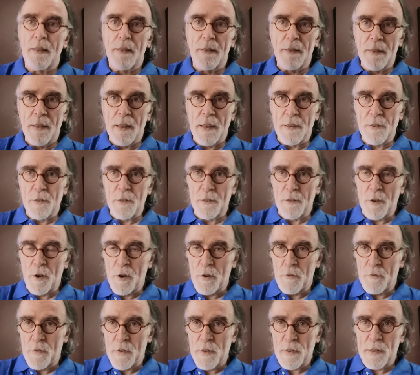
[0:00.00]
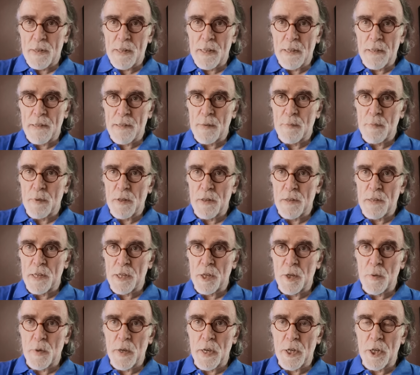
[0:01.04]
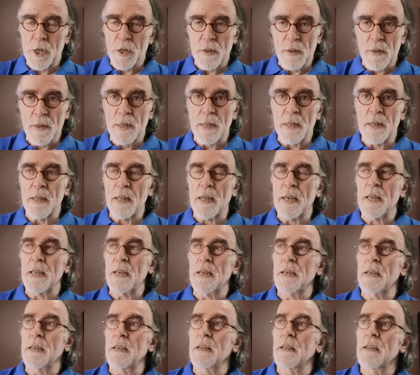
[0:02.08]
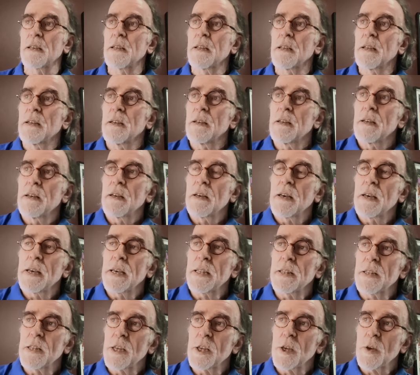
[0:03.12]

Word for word: There's obviously similar situations in, in in the